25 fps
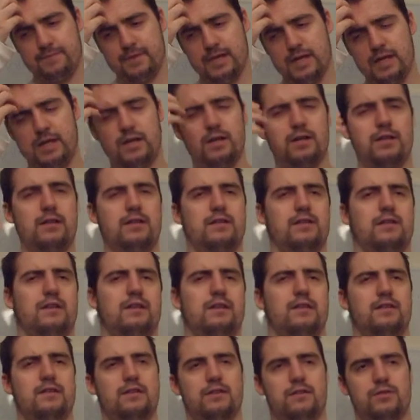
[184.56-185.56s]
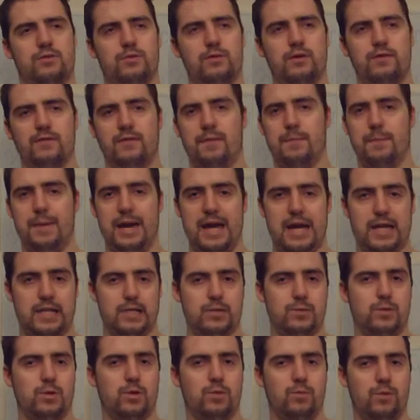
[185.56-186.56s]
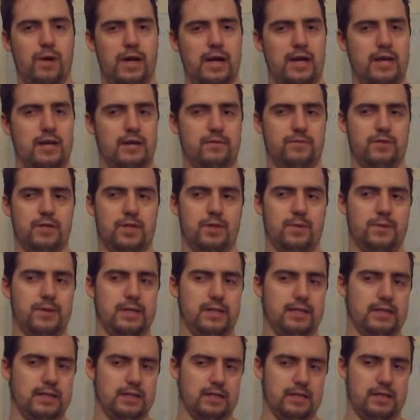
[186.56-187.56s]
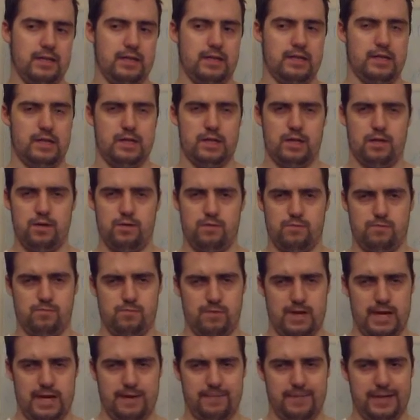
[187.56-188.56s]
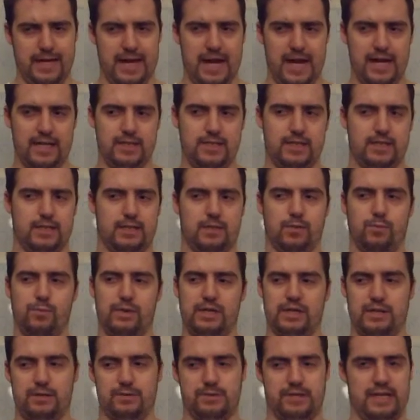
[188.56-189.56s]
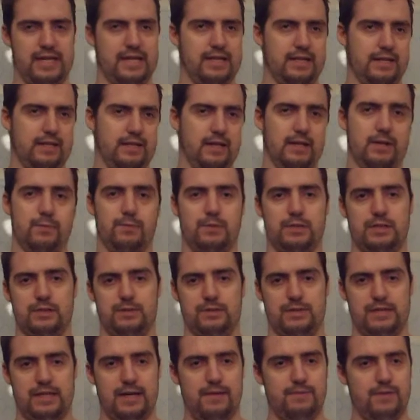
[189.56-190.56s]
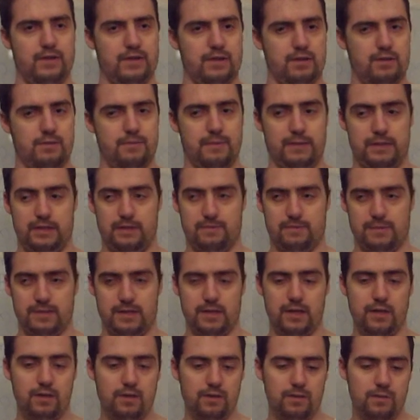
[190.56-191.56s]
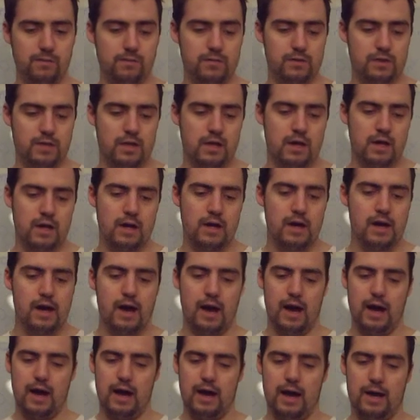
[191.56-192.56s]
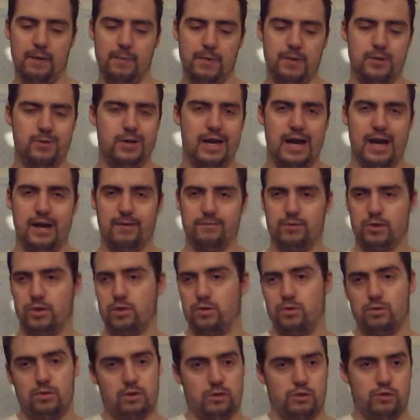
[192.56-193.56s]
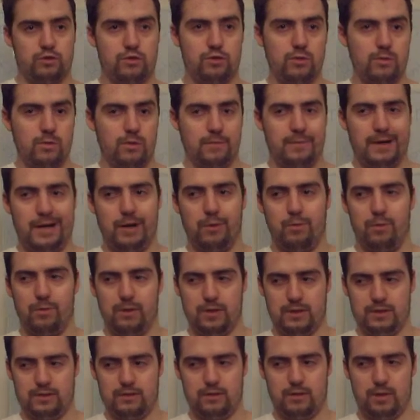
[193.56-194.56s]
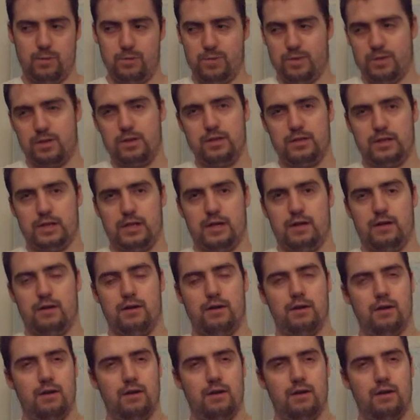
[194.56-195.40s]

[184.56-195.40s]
It's sort of a manual way of doing the RAM caching that Windows 8 and Windows 7 do by themselves, but you have total control about what goes on there.